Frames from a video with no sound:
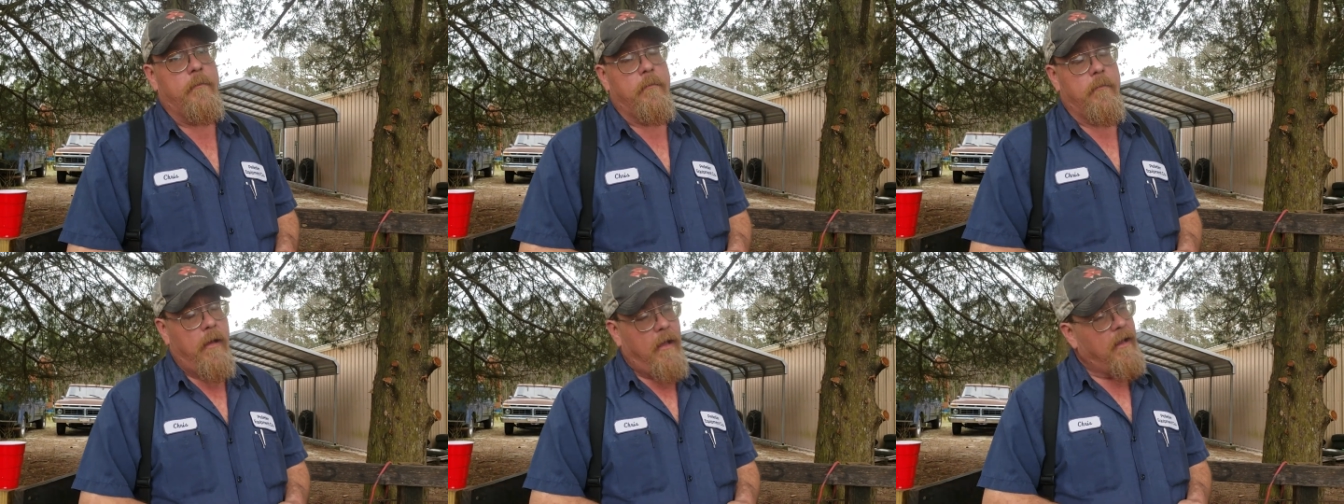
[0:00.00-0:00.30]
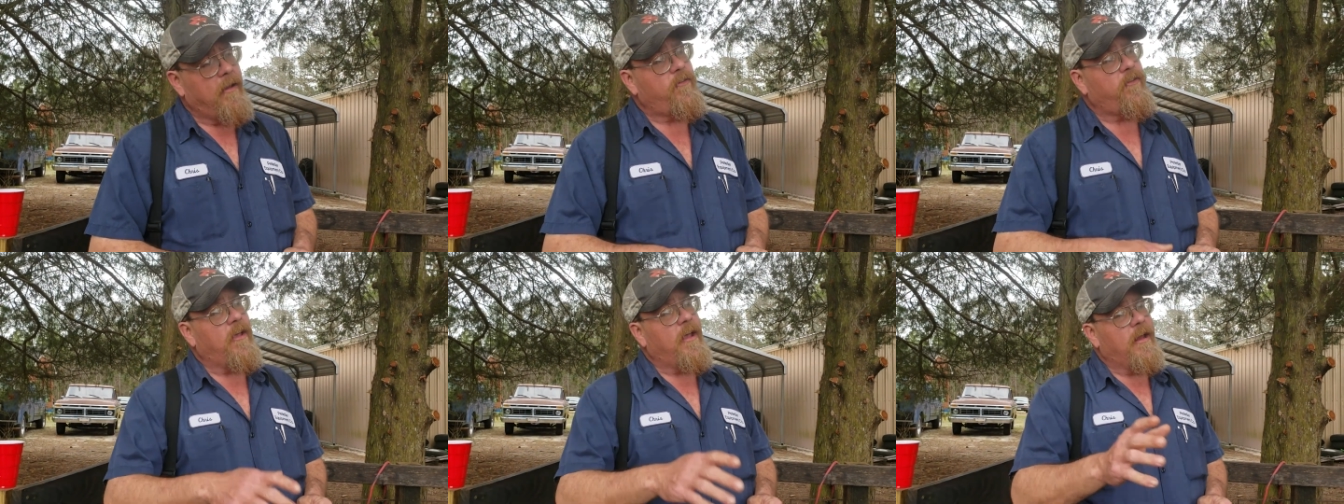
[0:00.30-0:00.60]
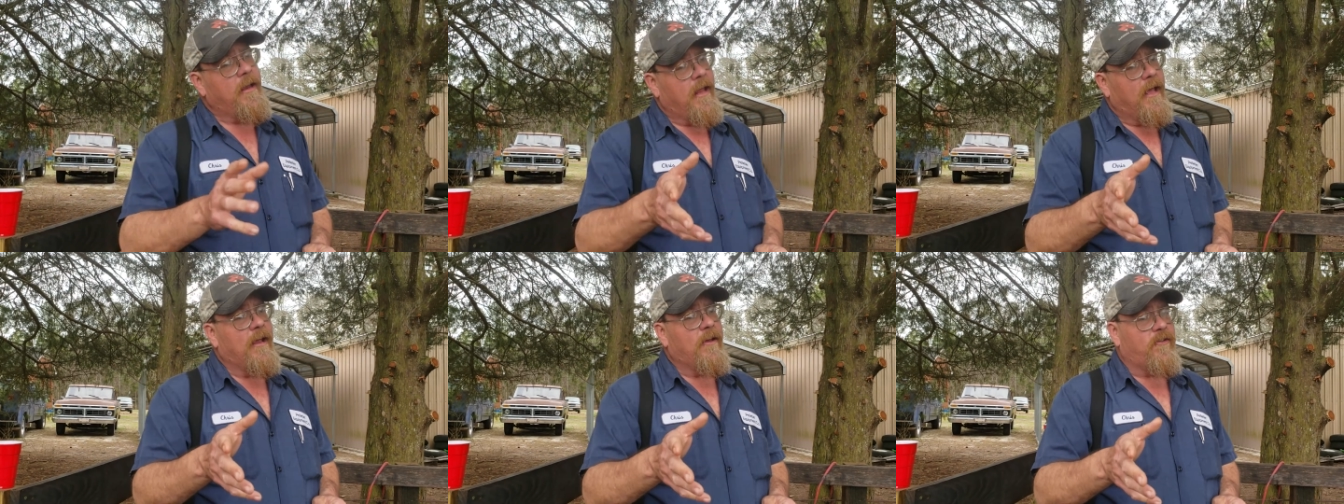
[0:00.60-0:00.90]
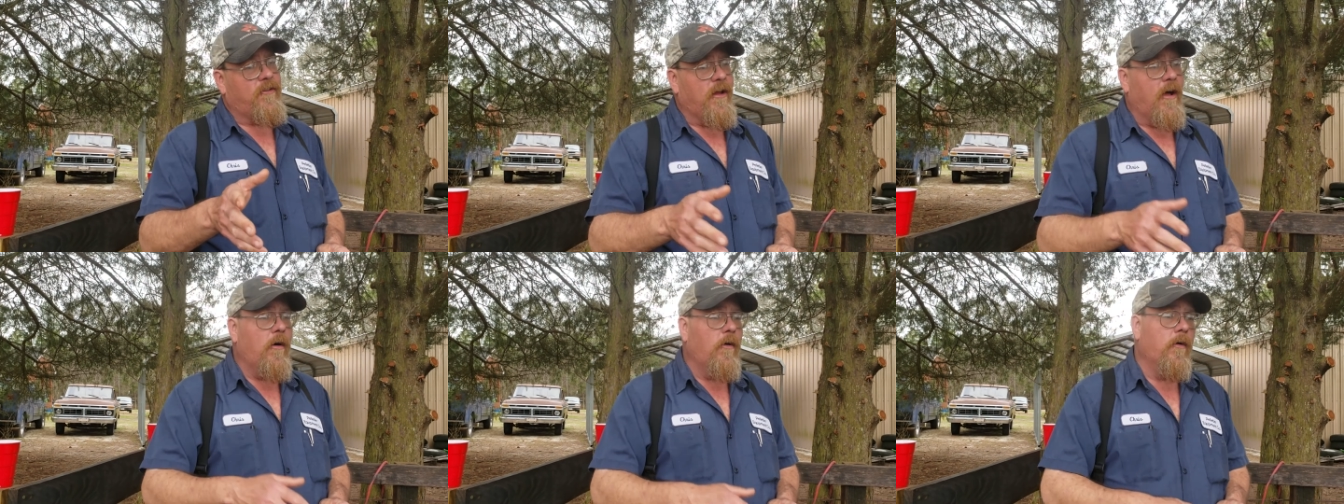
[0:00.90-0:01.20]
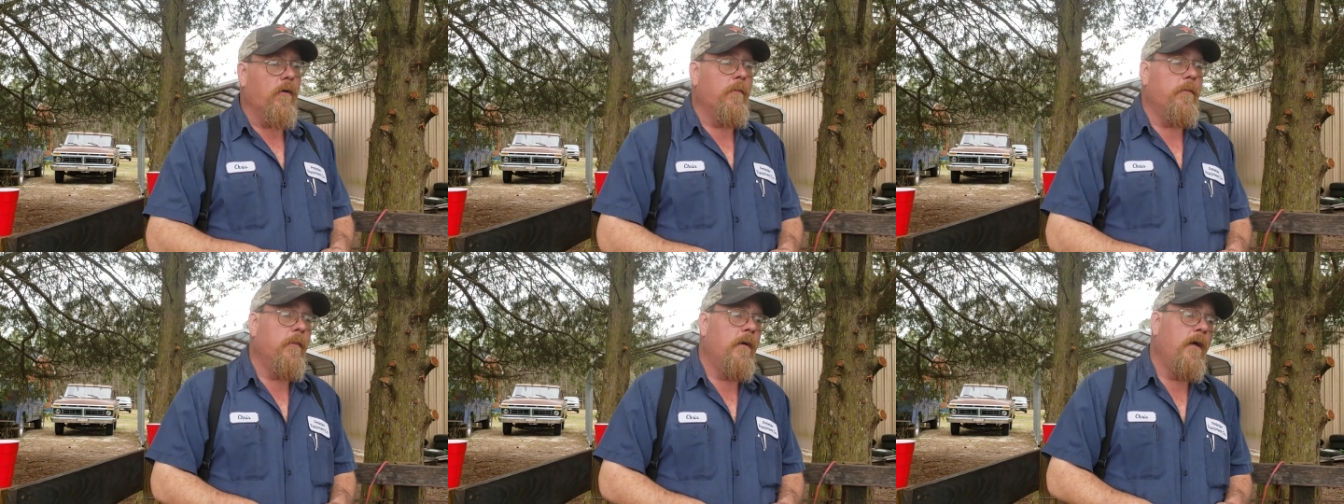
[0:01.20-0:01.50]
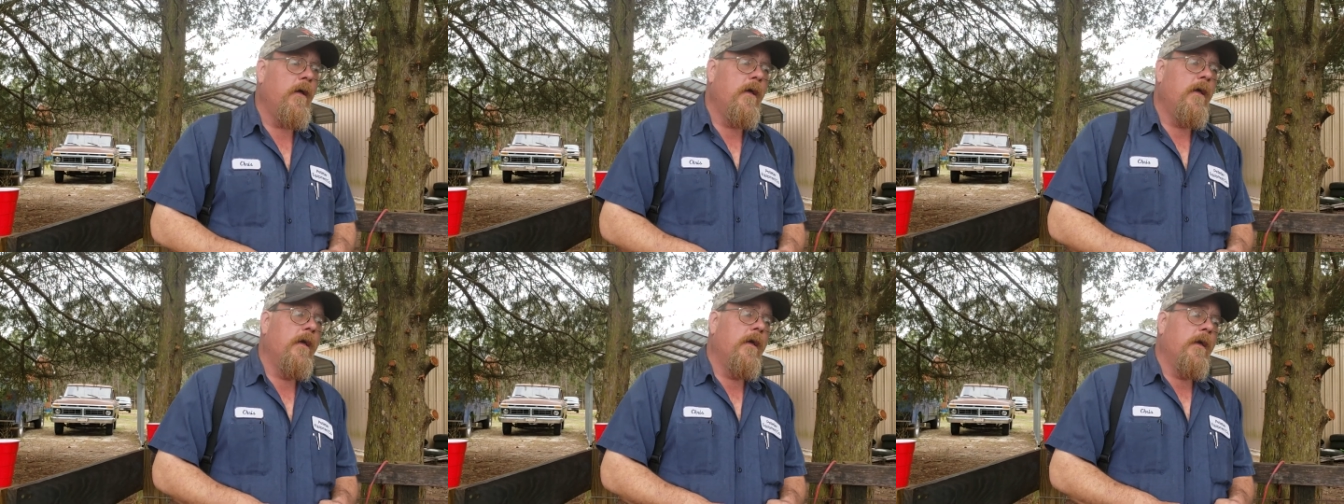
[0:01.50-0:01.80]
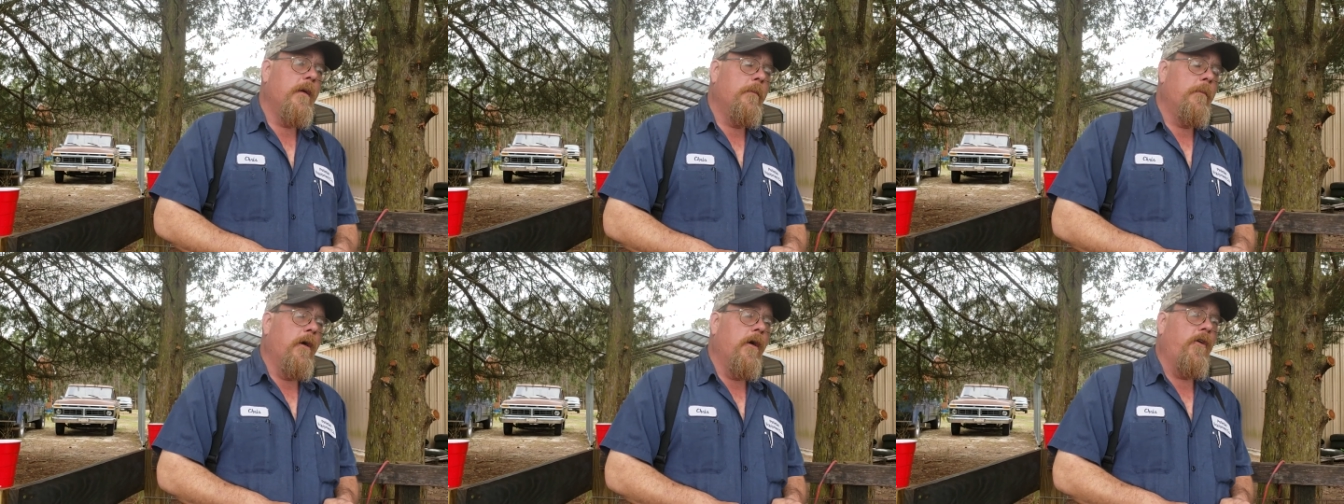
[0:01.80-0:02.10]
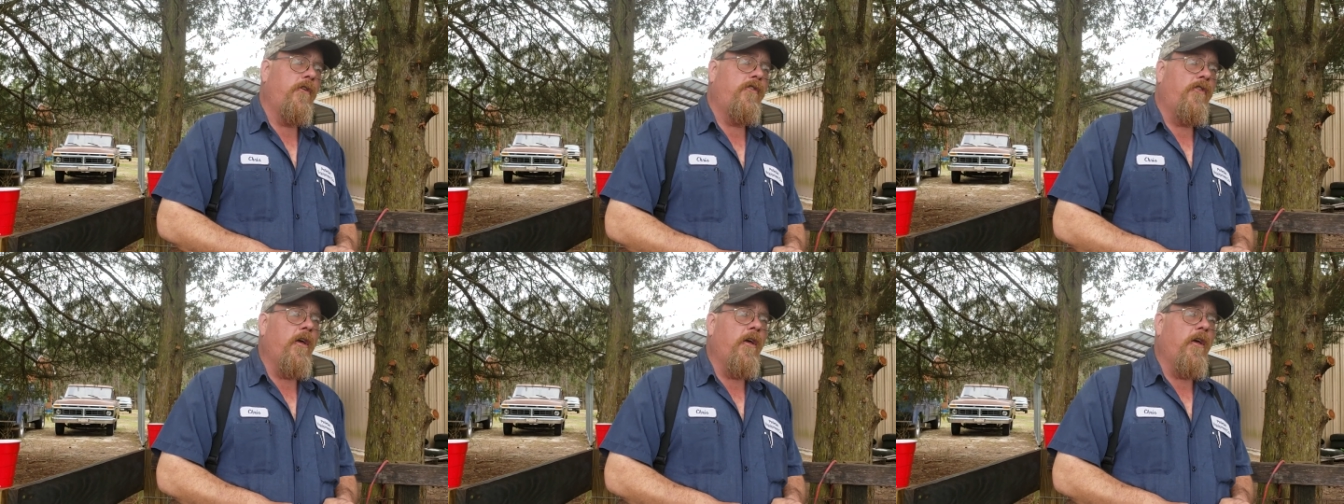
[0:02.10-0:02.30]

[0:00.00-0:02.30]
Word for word: I ain't saying they stole them, but